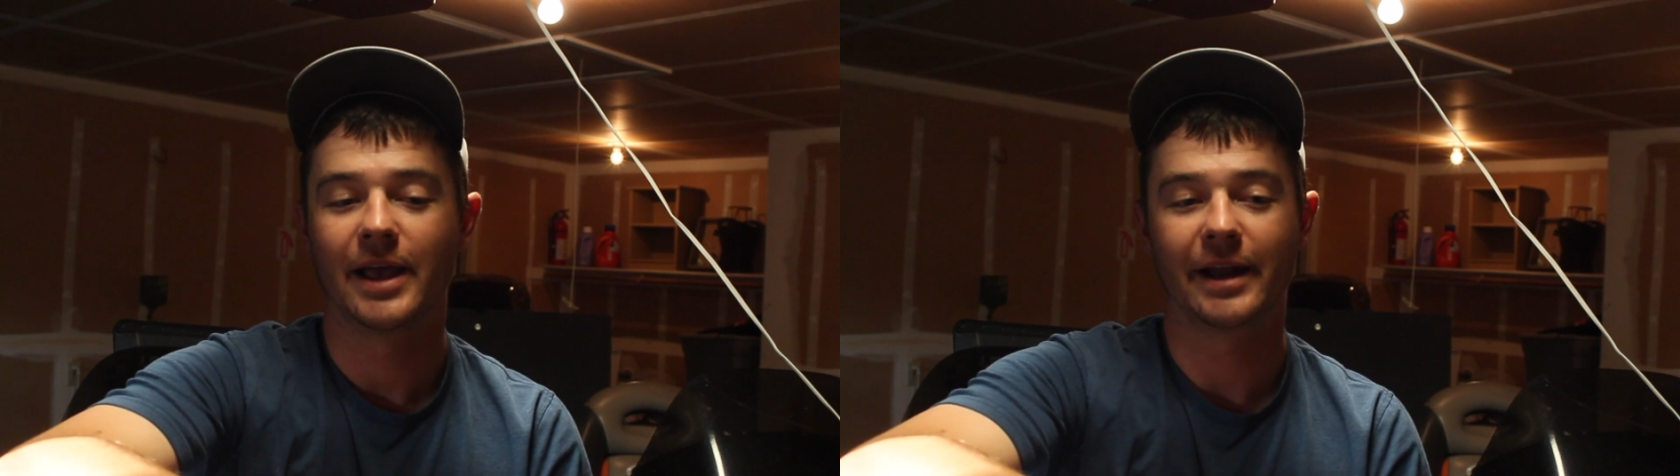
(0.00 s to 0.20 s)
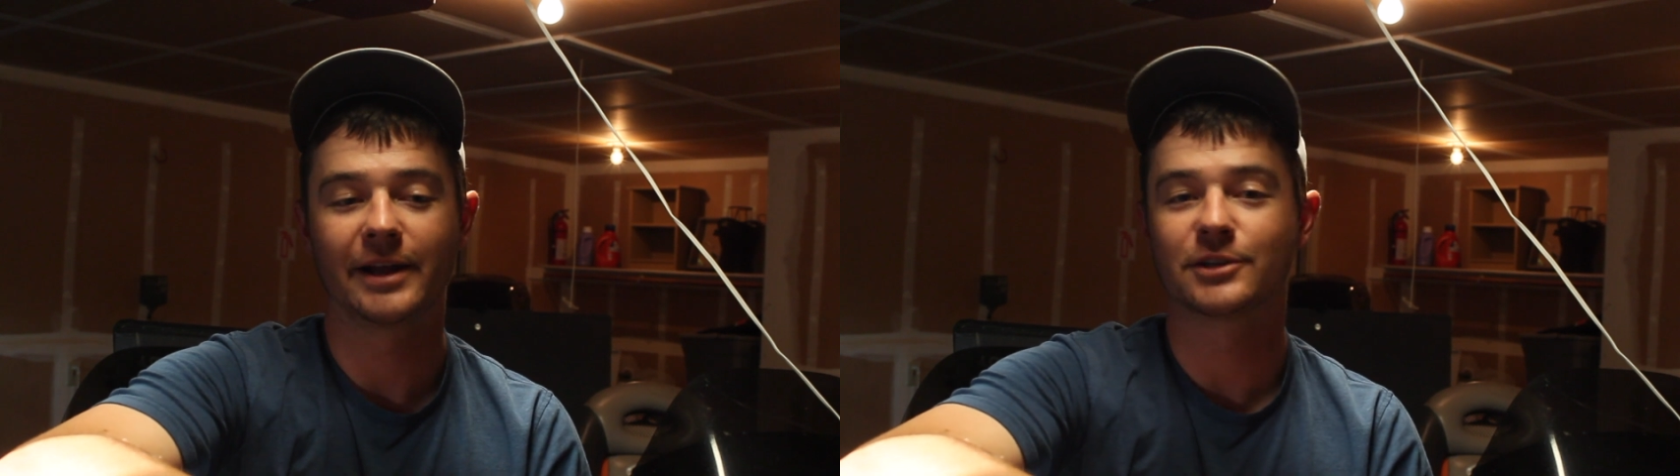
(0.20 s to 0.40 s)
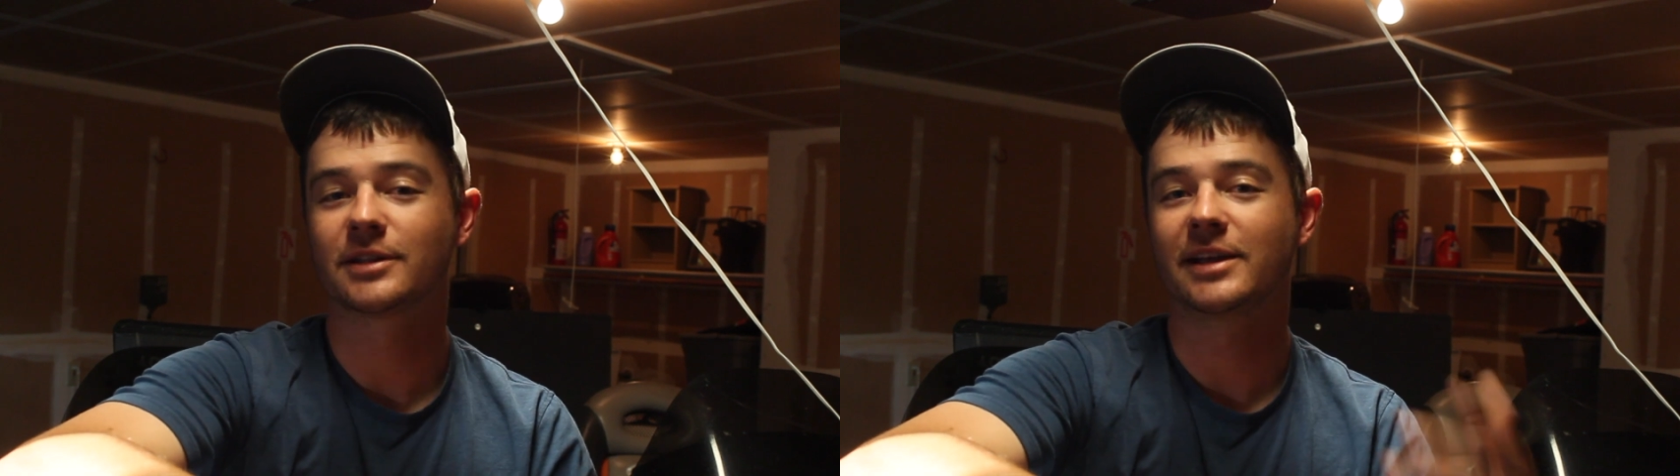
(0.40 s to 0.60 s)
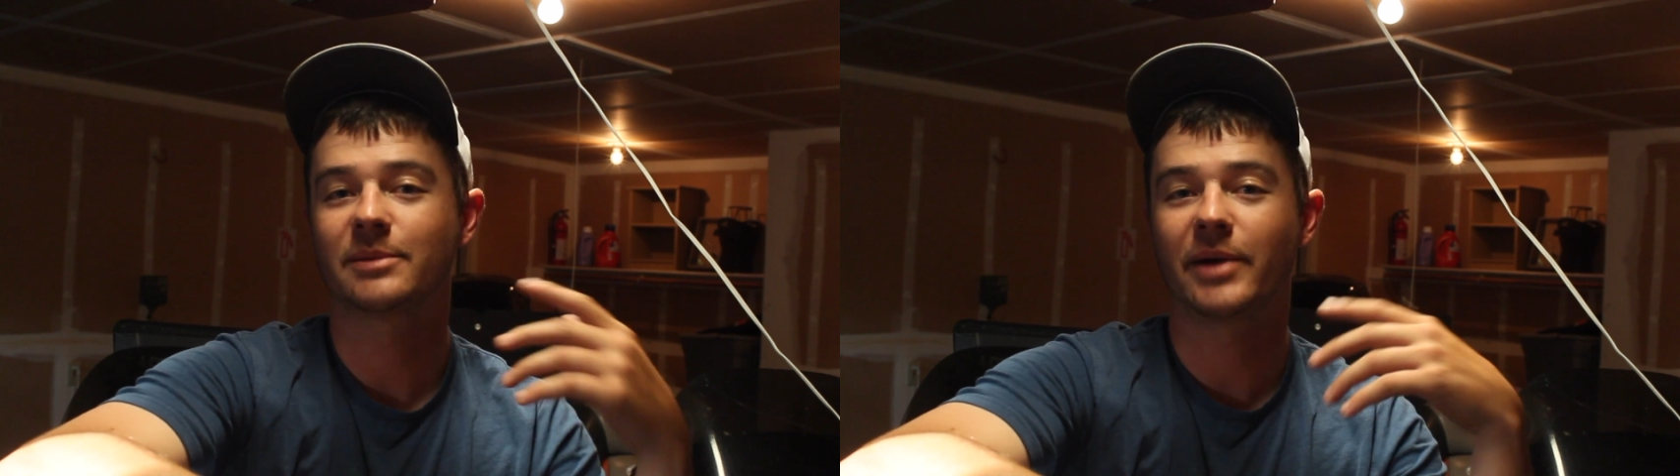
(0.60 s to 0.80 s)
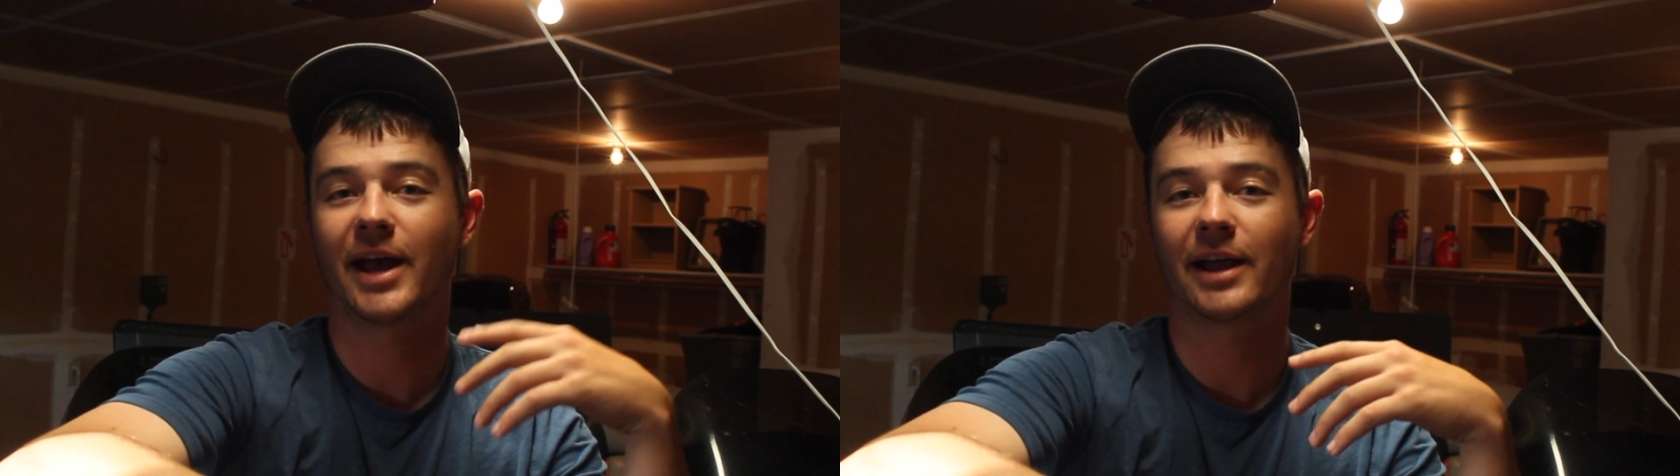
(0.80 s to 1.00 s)
and I just
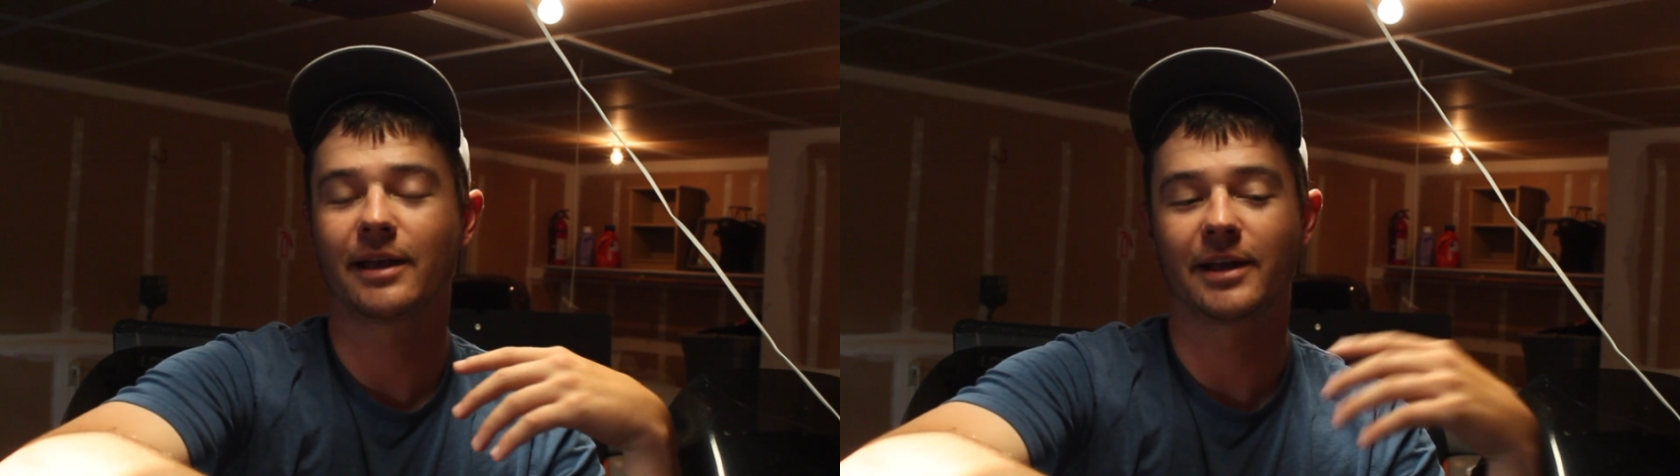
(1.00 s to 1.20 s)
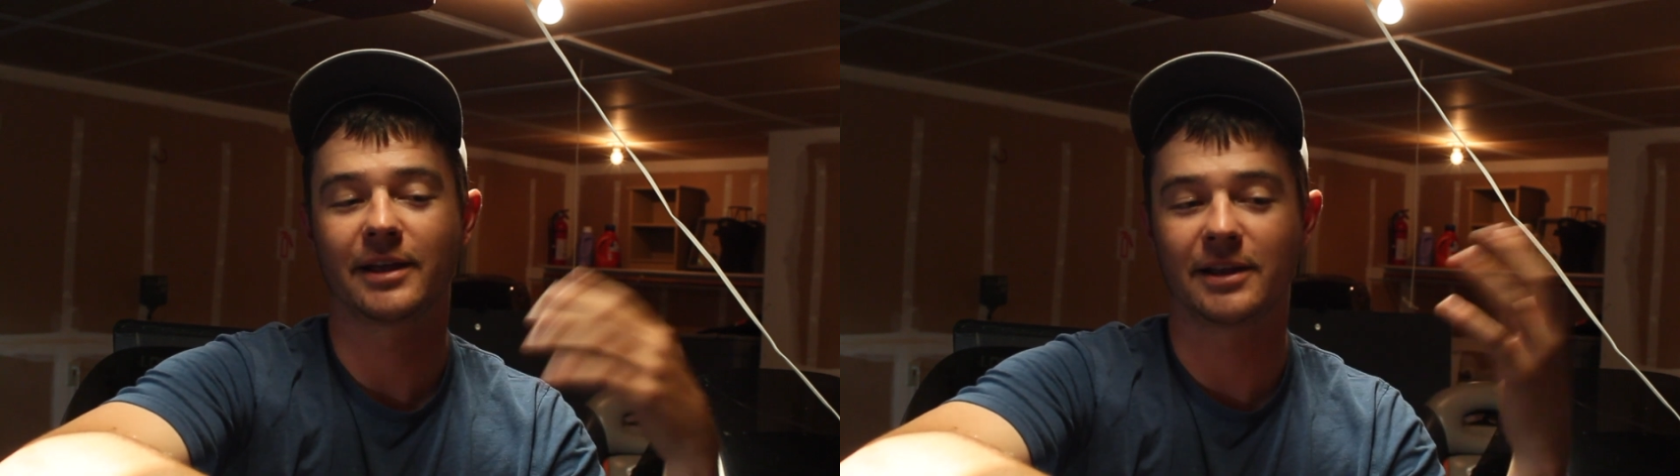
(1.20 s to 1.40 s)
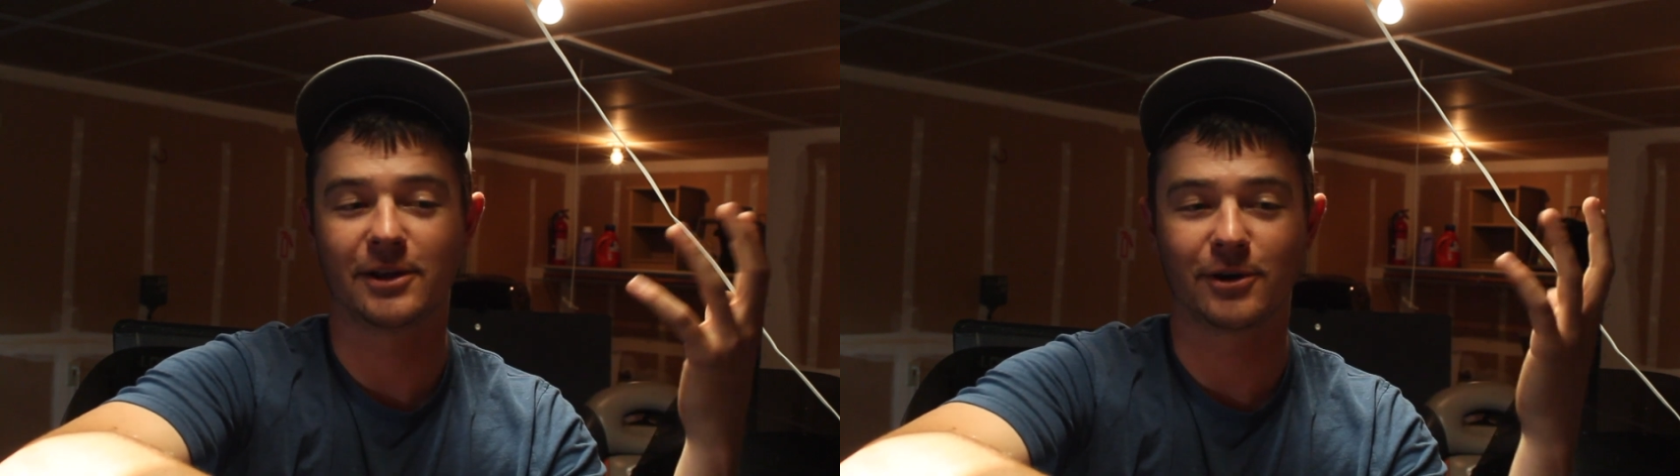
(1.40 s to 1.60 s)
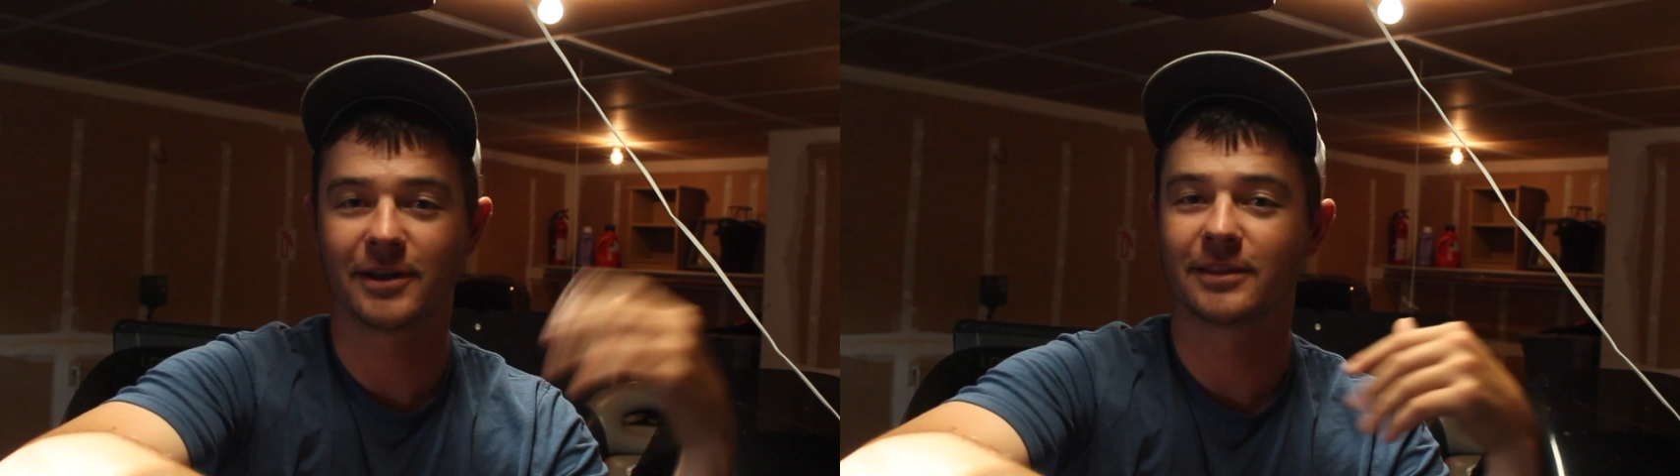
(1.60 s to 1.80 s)
leaned back and I could hear her